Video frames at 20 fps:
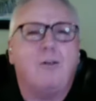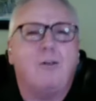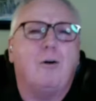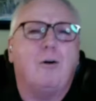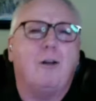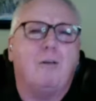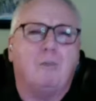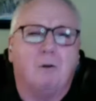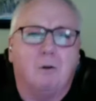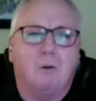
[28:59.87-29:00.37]

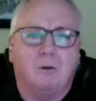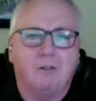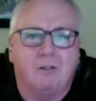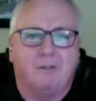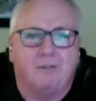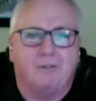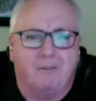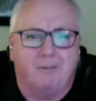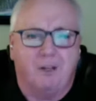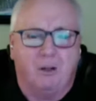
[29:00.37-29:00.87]
30 rolls
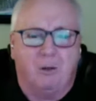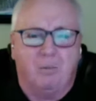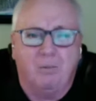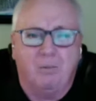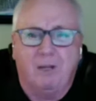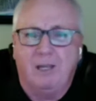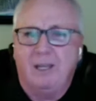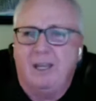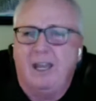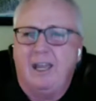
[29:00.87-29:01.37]
of film
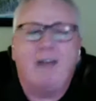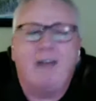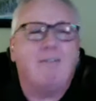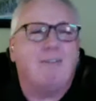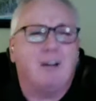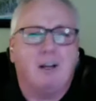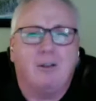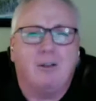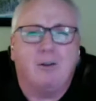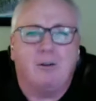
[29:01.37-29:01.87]

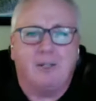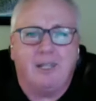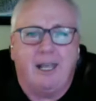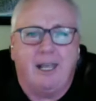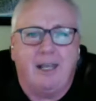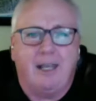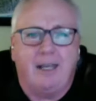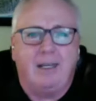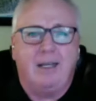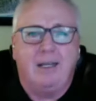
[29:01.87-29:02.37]
every other
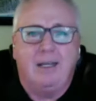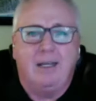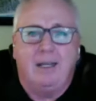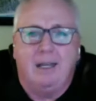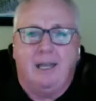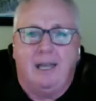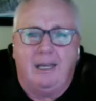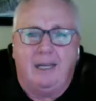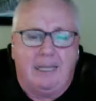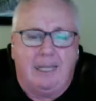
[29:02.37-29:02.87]
day
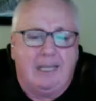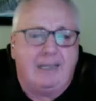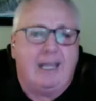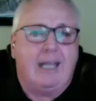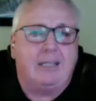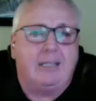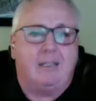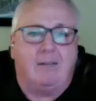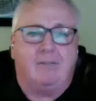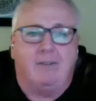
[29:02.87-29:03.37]
and get
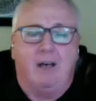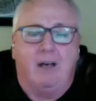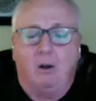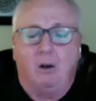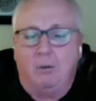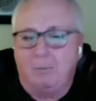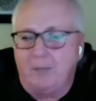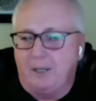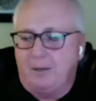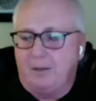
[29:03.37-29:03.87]
that developed.